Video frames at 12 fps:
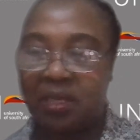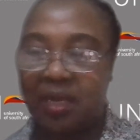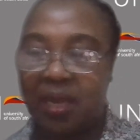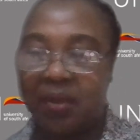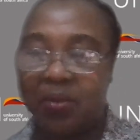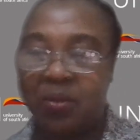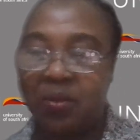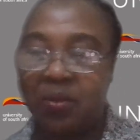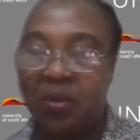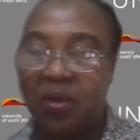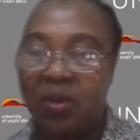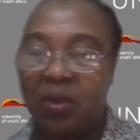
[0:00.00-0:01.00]
And I know
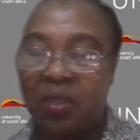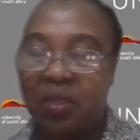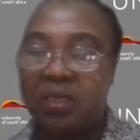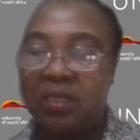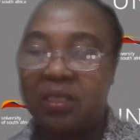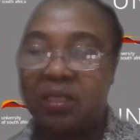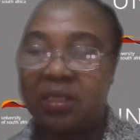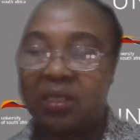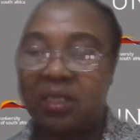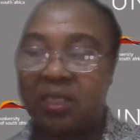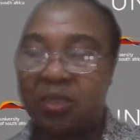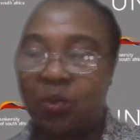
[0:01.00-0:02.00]
this is
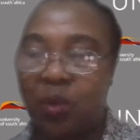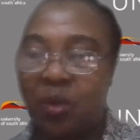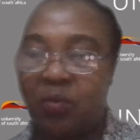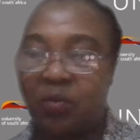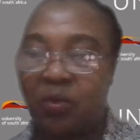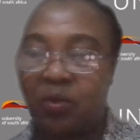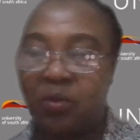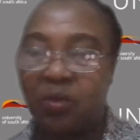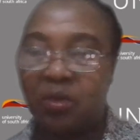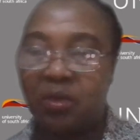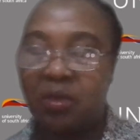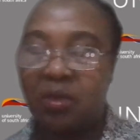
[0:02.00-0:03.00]
just one of
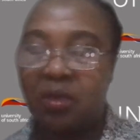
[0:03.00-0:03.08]
those